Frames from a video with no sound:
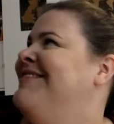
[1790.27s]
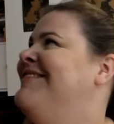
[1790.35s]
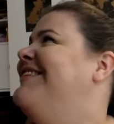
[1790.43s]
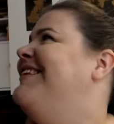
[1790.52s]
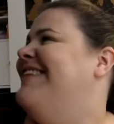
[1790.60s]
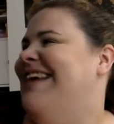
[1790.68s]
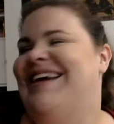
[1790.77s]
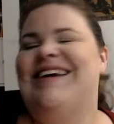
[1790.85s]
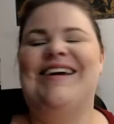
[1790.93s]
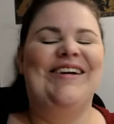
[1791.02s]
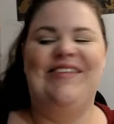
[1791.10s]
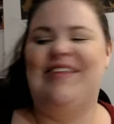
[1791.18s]
Thank
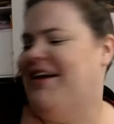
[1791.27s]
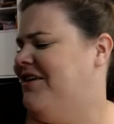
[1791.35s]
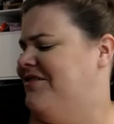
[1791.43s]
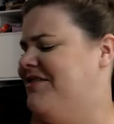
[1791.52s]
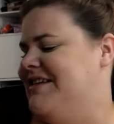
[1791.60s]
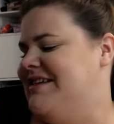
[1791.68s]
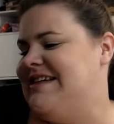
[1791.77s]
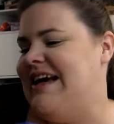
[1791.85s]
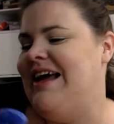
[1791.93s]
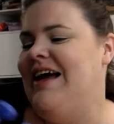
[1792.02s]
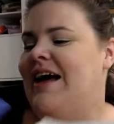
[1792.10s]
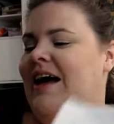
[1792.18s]
you. Thank you for the tea.
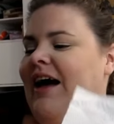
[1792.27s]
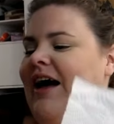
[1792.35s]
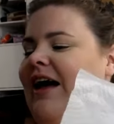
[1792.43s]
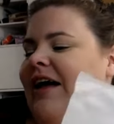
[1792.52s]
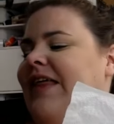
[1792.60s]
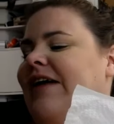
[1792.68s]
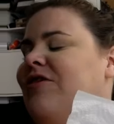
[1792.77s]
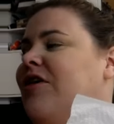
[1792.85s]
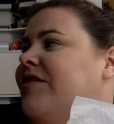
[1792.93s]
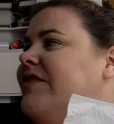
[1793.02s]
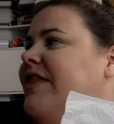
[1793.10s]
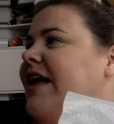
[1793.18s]
They're
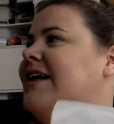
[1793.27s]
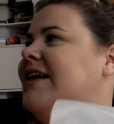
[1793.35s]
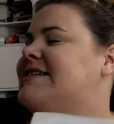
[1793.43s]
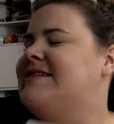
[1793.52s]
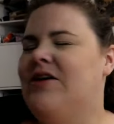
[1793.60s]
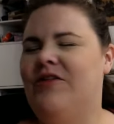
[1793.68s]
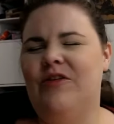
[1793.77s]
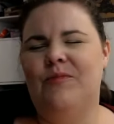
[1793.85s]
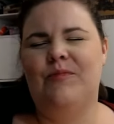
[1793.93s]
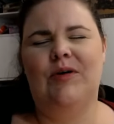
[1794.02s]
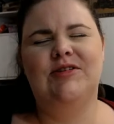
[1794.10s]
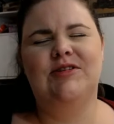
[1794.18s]
over there on the
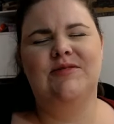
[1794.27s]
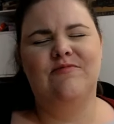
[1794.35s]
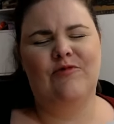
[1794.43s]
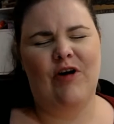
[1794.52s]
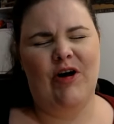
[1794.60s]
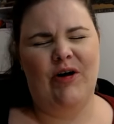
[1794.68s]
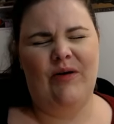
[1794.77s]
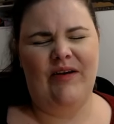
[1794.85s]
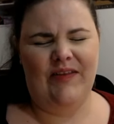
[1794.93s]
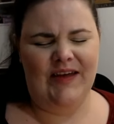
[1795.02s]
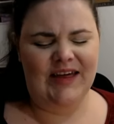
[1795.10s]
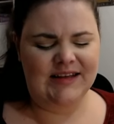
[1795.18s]
bottom row. I
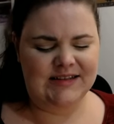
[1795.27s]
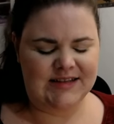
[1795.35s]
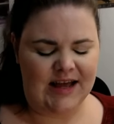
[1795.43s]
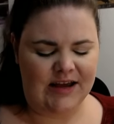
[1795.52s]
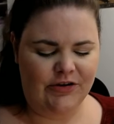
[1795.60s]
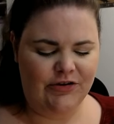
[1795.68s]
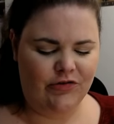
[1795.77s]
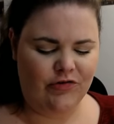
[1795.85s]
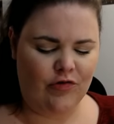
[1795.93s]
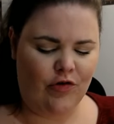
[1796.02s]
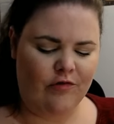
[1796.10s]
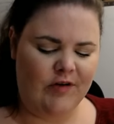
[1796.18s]
think it's second
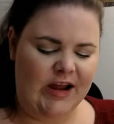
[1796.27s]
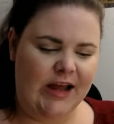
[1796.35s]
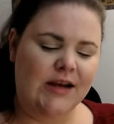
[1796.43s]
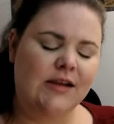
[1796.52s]
drawer in.